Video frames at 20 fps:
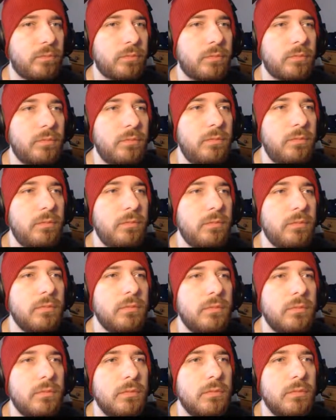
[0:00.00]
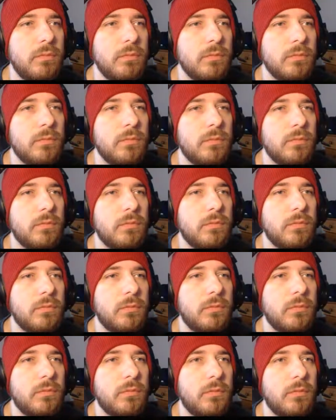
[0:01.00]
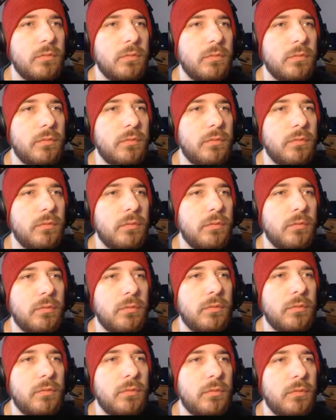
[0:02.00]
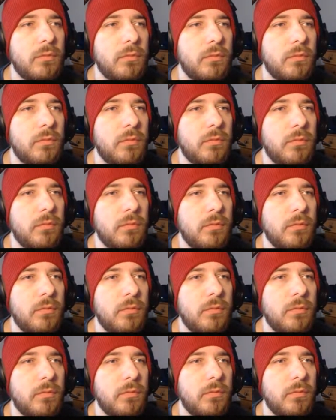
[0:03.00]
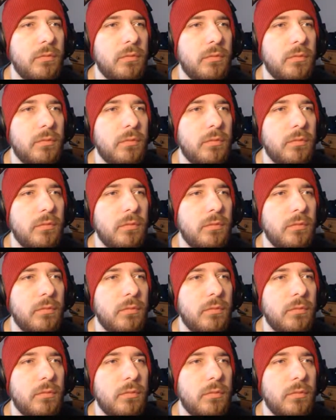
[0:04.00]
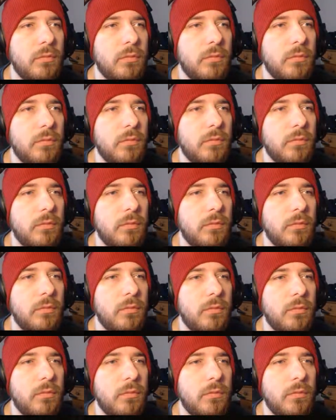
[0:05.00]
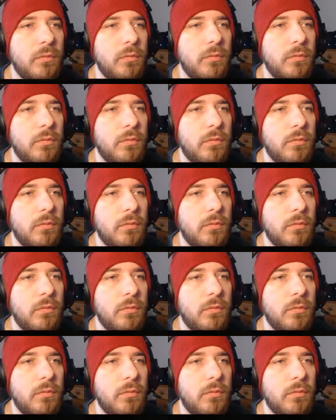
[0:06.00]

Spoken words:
Nothing is said.